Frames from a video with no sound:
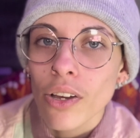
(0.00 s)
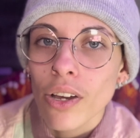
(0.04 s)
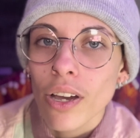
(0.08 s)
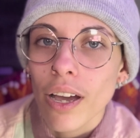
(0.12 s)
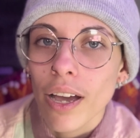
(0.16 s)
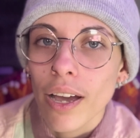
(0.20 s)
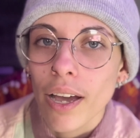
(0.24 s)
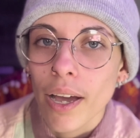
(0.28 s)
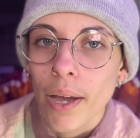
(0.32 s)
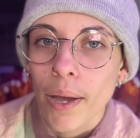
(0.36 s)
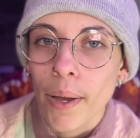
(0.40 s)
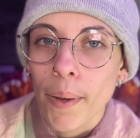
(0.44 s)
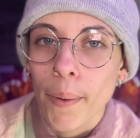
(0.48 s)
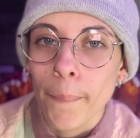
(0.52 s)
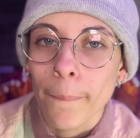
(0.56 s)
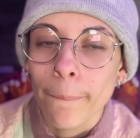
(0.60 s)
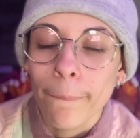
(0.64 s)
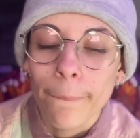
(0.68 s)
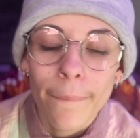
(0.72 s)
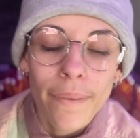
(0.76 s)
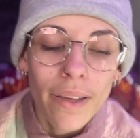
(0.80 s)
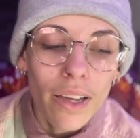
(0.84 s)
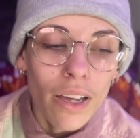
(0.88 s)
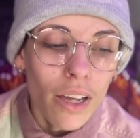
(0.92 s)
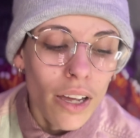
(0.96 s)

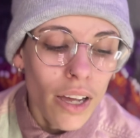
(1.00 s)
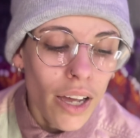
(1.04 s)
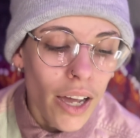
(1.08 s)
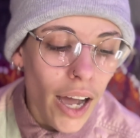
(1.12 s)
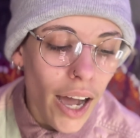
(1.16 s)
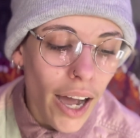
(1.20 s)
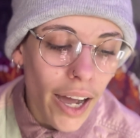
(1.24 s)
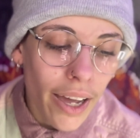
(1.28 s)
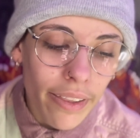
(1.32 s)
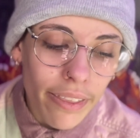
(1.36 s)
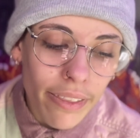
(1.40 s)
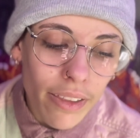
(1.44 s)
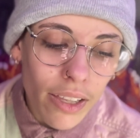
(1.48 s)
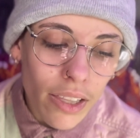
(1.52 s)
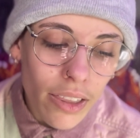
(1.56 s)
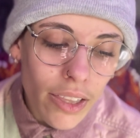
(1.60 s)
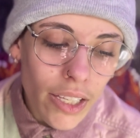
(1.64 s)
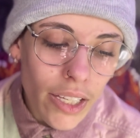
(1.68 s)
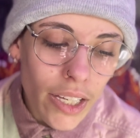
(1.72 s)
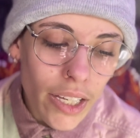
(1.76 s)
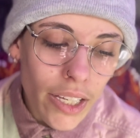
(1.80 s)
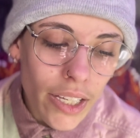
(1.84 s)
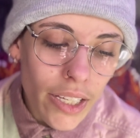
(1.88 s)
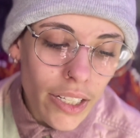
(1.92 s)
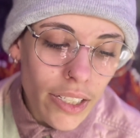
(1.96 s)
I think that
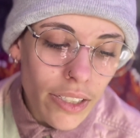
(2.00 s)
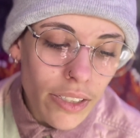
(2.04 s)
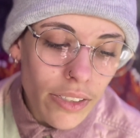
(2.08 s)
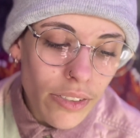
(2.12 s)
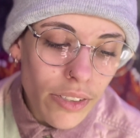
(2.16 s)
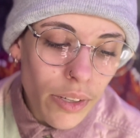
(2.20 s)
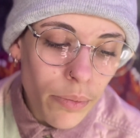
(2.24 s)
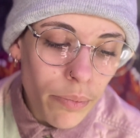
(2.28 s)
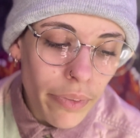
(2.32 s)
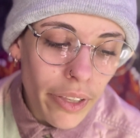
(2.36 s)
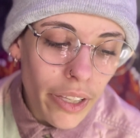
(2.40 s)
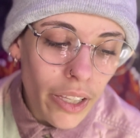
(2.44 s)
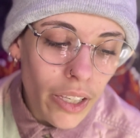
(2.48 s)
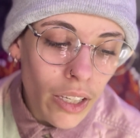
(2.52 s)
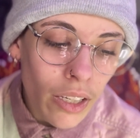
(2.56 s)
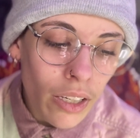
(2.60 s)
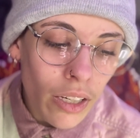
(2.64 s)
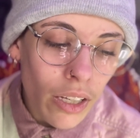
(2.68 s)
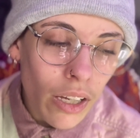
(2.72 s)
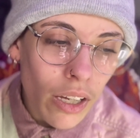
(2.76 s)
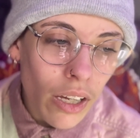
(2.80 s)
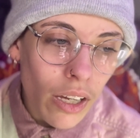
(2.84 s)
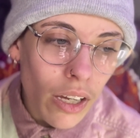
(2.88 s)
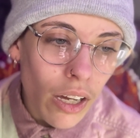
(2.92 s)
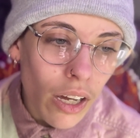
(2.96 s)
it is something
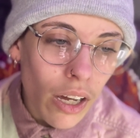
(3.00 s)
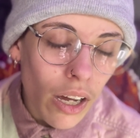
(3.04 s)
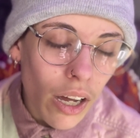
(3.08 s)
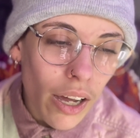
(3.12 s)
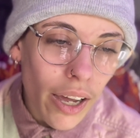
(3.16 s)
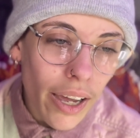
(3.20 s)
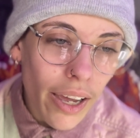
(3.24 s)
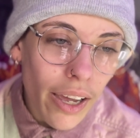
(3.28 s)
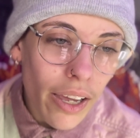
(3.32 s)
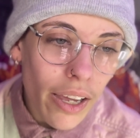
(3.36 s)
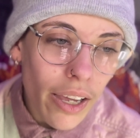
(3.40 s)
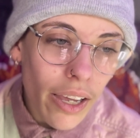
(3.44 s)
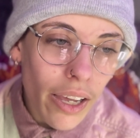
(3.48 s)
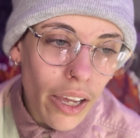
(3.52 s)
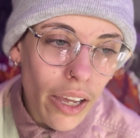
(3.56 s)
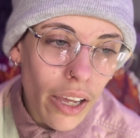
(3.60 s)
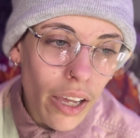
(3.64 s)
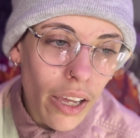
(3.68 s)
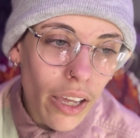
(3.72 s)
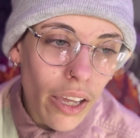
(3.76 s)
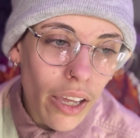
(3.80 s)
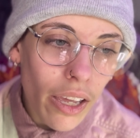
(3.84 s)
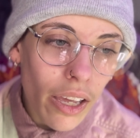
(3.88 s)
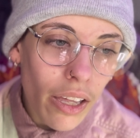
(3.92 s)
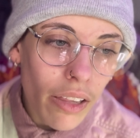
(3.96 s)

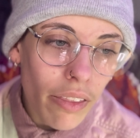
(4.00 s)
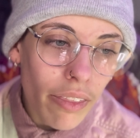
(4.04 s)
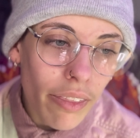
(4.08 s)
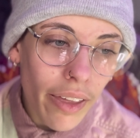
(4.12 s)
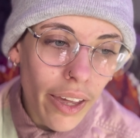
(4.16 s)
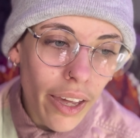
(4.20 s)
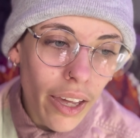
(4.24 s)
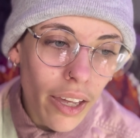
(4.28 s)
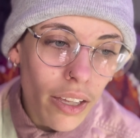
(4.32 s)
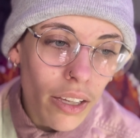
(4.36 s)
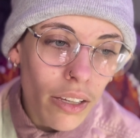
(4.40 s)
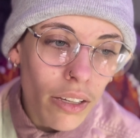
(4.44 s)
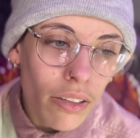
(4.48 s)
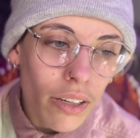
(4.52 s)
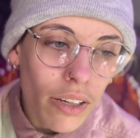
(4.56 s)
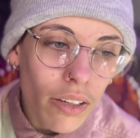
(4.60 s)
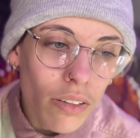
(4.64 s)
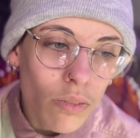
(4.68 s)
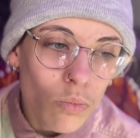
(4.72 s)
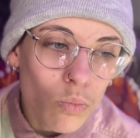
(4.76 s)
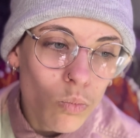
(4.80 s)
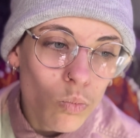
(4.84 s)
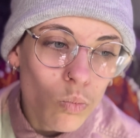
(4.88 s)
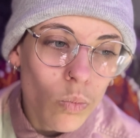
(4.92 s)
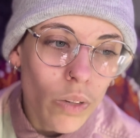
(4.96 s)
that,
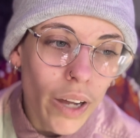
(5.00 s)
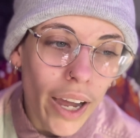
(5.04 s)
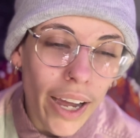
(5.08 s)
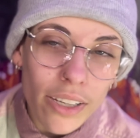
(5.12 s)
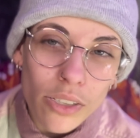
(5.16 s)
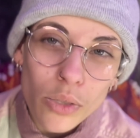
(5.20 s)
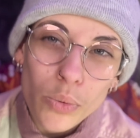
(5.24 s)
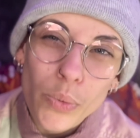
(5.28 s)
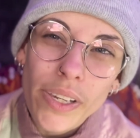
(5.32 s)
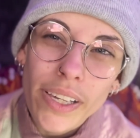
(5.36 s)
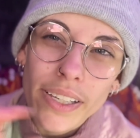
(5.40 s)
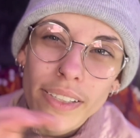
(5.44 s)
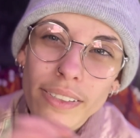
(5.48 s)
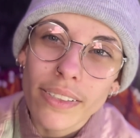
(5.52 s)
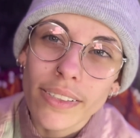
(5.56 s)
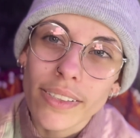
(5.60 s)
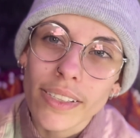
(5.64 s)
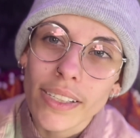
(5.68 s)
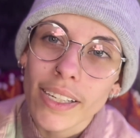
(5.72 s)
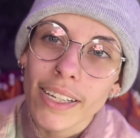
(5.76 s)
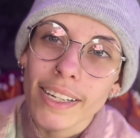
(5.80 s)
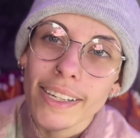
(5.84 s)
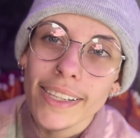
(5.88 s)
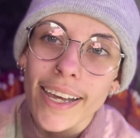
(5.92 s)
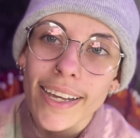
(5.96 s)
as we can
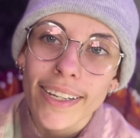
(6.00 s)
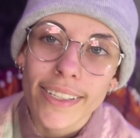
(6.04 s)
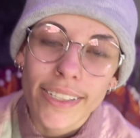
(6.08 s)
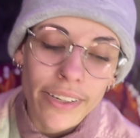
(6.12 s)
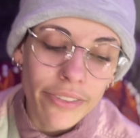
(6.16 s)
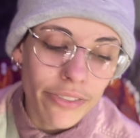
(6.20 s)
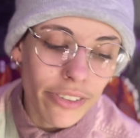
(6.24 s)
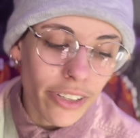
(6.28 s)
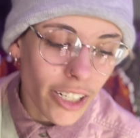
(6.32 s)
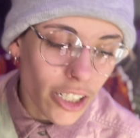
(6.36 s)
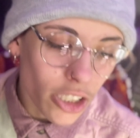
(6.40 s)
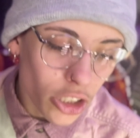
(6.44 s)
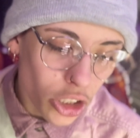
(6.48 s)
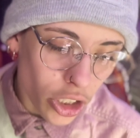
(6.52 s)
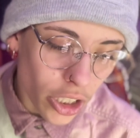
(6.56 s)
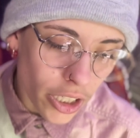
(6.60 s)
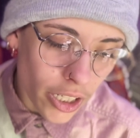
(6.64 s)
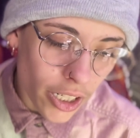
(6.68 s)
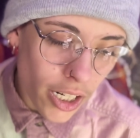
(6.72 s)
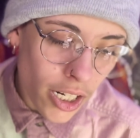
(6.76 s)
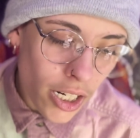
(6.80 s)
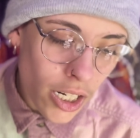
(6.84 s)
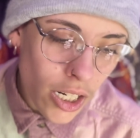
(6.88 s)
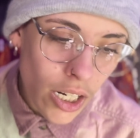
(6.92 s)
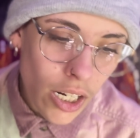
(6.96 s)
see in that
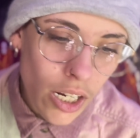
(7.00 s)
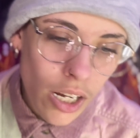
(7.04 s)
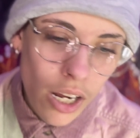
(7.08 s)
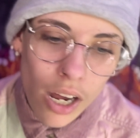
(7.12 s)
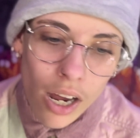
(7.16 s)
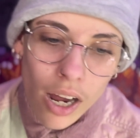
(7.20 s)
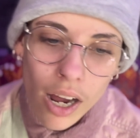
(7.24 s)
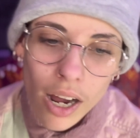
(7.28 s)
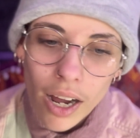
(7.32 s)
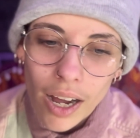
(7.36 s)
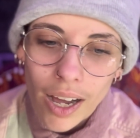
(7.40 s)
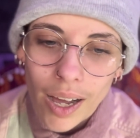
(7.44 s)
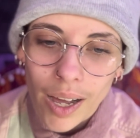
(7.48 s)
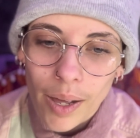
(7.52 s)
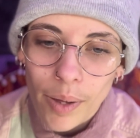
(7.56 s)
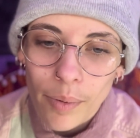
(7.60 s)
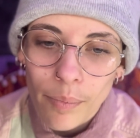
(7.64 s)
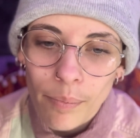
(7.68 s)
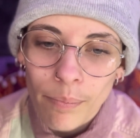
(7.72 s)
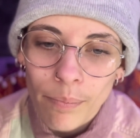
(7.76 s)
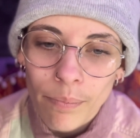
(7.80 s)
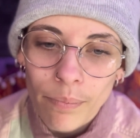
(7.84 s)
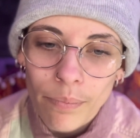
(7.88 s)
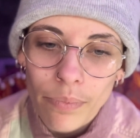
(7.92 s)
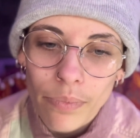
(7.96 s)
definition,
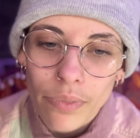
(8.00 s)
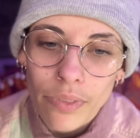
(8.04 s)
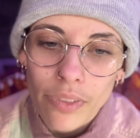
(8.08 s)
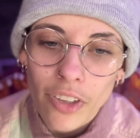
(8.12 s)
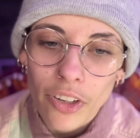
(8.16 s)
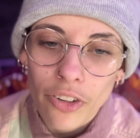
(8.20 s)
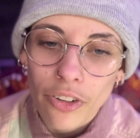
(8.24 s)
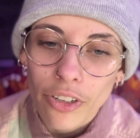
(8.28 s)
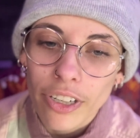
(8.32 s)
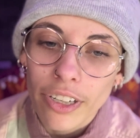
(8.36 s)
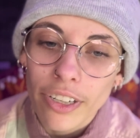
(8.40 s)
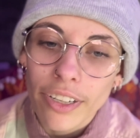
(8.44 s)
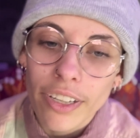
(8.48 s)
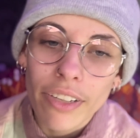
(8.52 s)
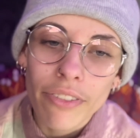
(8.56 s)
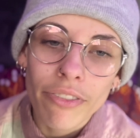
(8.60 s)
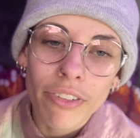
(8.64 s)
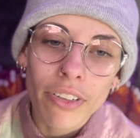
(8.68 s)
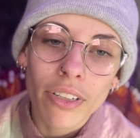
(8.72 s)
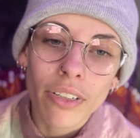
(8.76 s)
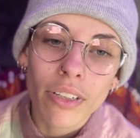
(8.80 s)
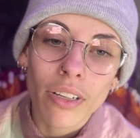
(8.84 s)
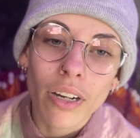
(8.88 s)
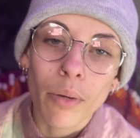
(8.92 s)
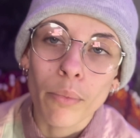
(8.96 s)
there are
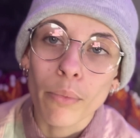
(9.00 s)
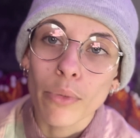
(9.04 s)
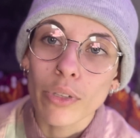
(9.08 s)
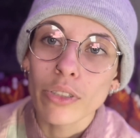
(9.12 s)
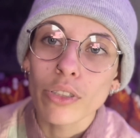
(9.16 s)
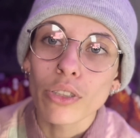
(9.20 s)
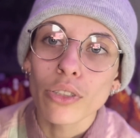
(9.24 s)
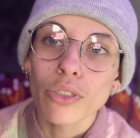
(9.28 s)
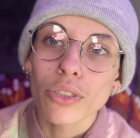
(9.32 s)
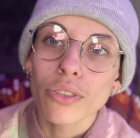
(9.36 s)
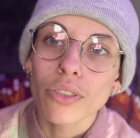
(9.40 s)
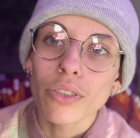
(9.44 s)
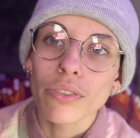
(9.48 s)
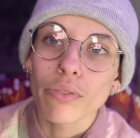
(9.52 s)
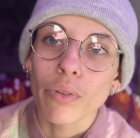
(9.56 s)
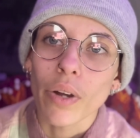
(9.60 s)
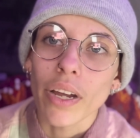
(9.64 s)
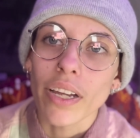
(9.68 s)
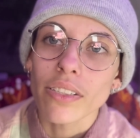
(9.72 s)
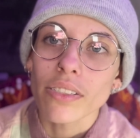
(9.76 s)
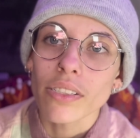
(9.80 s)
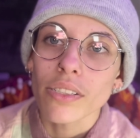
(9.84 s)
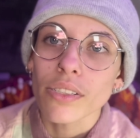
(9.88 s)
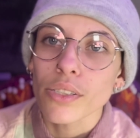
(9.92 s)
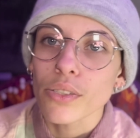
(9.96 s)
even a multitude of
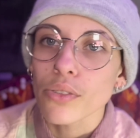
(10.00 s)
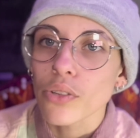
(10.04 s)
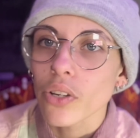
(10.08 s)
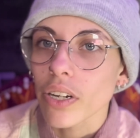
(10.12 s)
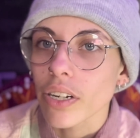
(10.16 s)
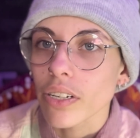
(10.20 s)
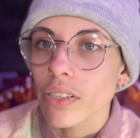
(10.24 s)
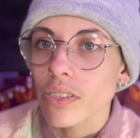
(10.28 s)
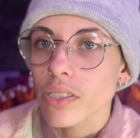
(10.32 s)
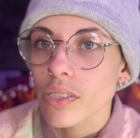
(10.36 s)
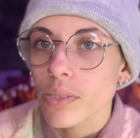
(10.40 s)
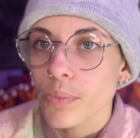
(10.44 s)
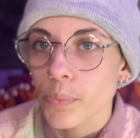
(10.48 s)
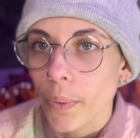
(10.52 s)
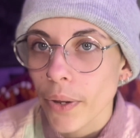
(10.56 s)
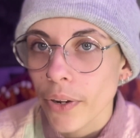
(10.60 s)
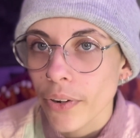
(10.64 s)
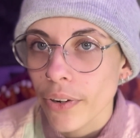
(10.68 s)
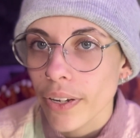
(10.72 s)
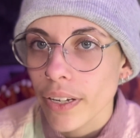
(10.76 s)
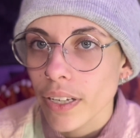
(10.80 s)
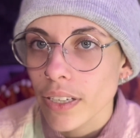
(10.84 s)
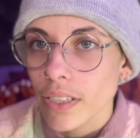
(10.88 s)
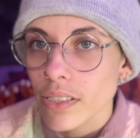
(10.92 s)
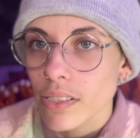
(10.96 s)
ways that you can
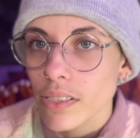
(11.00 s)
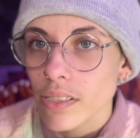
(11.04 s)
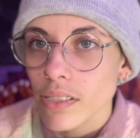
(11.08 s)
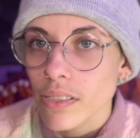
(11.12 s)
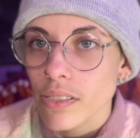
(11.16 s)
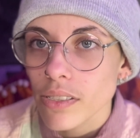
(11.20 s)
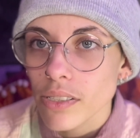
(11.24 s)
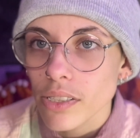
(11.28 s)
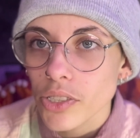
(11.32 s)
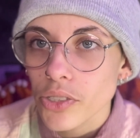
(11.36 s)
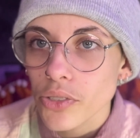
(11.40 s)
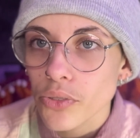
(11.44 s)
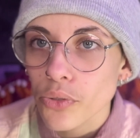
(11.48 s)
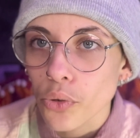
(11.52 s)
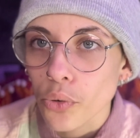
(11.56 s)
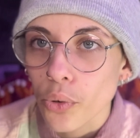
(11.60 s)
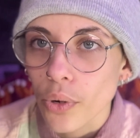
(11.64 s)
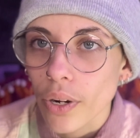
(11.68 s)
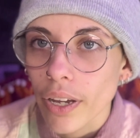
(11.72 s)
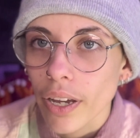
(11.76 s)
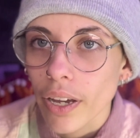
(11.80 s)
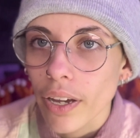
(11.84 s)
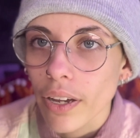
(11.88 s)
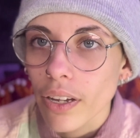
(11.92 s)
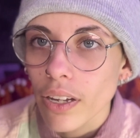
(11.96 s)
experience
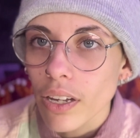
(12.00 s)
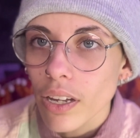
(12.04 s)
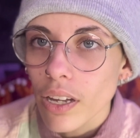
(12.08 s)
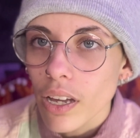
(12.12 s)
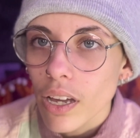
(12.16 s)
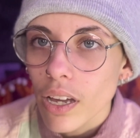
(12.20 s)
dysphoria,